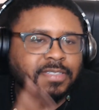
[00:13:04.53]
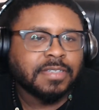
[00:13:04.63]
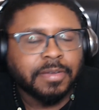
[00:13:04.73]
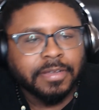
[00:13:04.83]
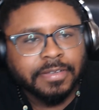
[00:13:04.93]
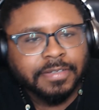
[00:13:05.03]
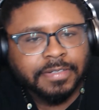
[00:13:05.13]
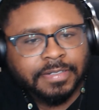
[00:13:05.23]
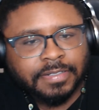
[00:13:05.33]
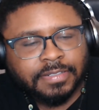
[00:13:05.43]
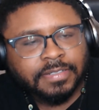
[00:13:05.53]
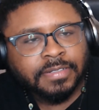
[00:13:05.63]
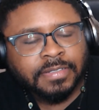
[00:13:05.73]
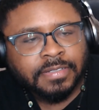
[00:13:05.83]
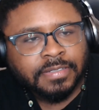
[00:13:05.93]
New okay. Zealand have
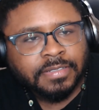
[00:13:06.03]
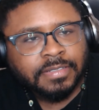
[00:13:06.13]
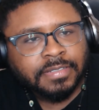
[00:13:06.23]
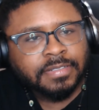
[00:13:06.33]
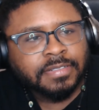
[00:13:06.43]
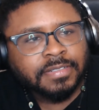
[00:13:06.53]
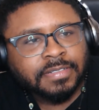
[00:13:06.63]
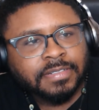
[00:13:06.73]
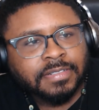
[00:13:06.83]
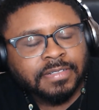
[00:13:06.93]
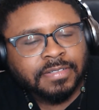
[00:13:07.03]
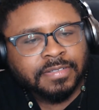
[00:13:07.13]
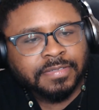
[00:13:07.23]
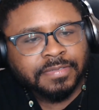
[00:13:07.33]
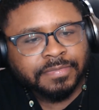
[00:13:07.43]
won what has to be
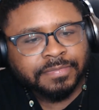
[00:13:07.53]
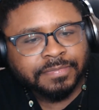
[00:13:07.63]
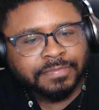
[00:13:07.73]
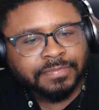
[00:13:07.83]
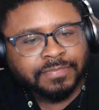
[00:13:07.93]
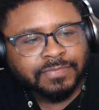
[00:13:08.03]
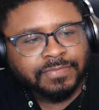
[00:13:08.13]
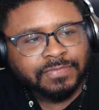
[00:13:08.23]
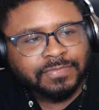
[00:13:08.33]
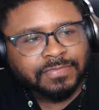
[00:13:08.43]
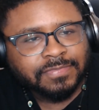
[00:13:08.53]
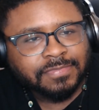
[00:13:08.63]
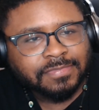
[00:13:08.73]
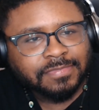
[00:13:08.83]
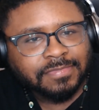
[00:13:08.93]
one of the
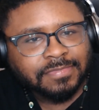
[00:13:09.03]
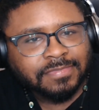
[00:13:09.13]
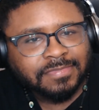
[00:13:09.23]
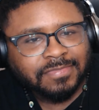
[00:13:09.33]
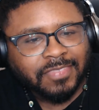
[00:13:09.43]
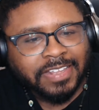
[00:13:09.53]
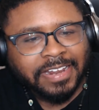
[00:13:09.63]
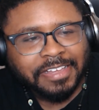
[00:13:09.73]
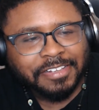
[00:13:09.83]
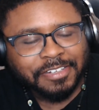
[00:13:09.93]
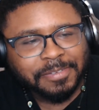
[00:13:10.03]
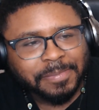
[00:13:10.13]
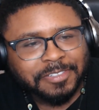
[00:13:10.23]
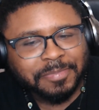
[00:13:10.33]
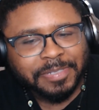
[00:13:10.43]
most pulsating. Yeah, they clearly
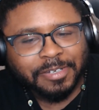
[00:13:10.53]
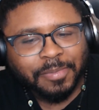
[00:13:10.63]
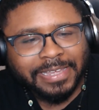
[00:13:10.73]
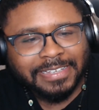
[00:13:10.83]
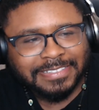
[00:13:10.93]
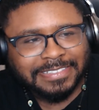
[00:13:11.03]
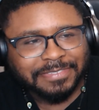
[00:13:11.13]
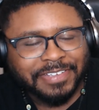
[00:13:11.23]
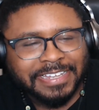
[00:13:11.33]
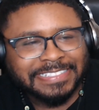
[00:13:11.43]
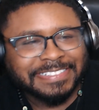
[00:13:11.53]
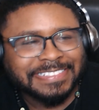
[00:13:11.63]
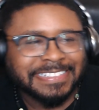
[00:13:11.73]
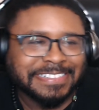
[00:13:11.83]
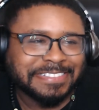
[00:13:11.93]
must be away because the fans
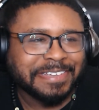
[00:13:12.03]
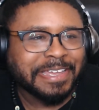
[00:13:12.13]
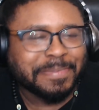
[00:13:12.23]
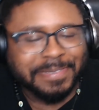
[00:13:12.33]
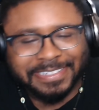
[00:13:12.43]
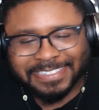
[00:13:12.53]
don't sound too happy.